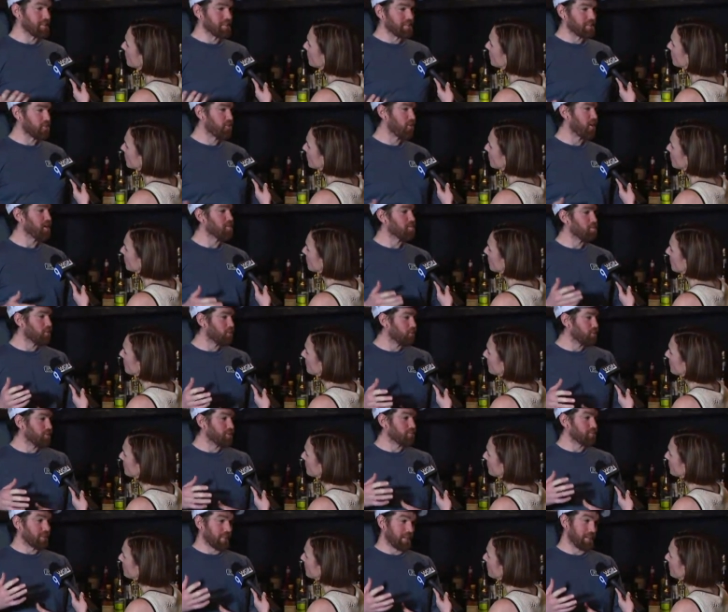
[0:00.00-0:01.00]
incredible
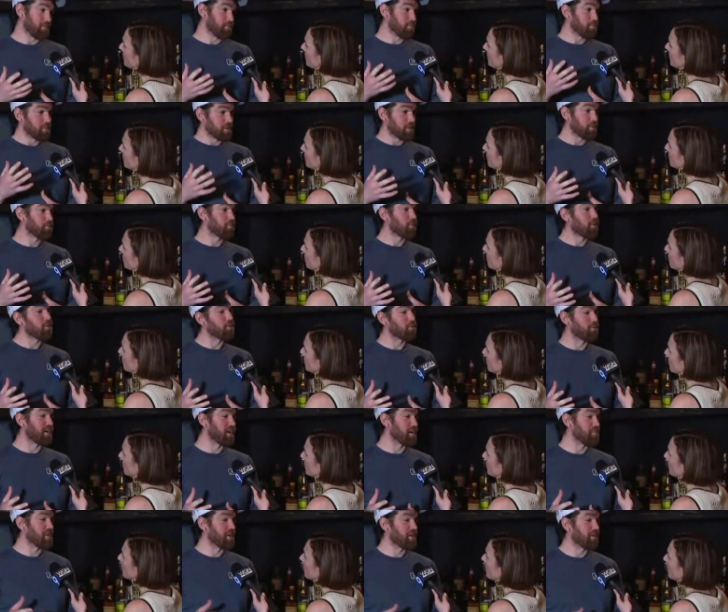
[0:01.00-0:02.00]
like beer
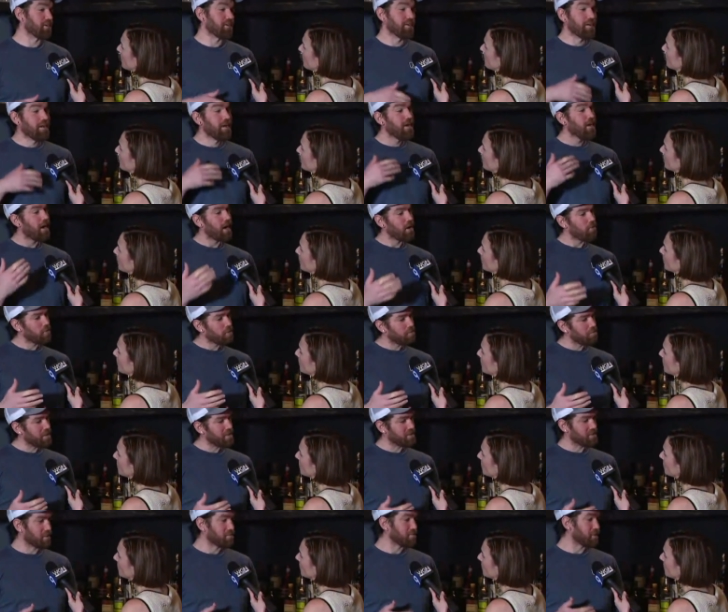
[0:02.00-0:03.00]
program here. Mm -hmm. I want to make
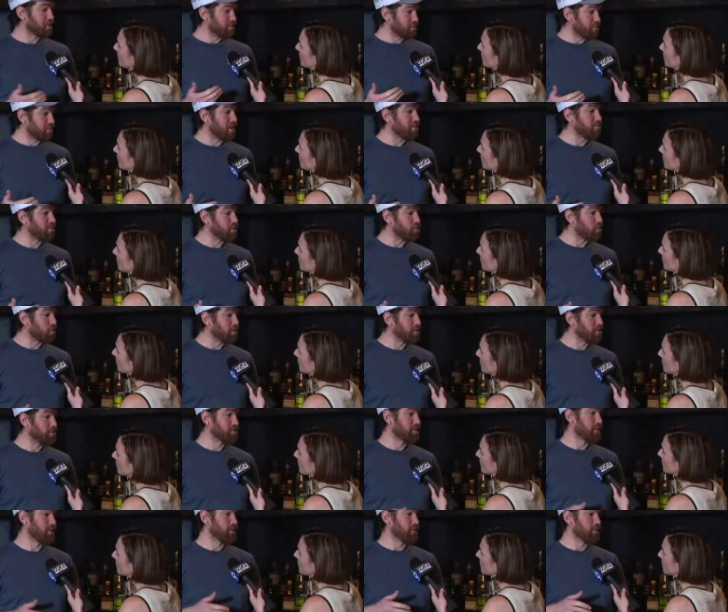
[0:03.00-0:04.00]
something for everyone,
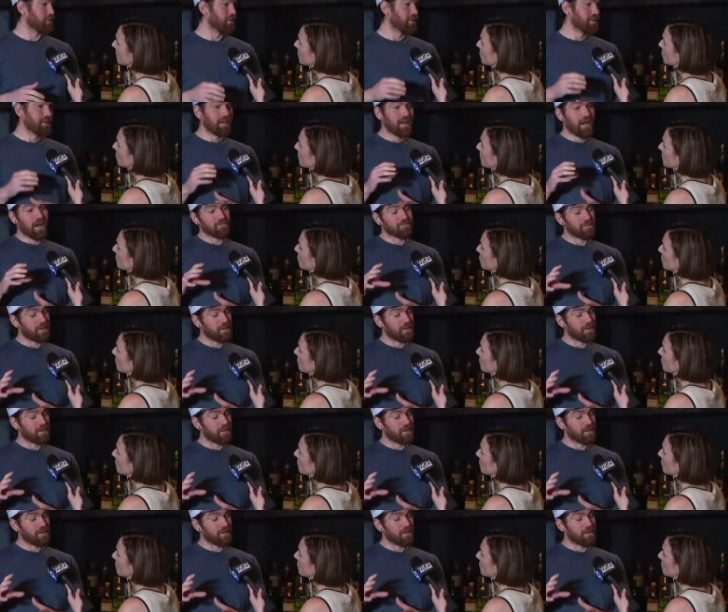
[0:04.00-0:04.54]
so I've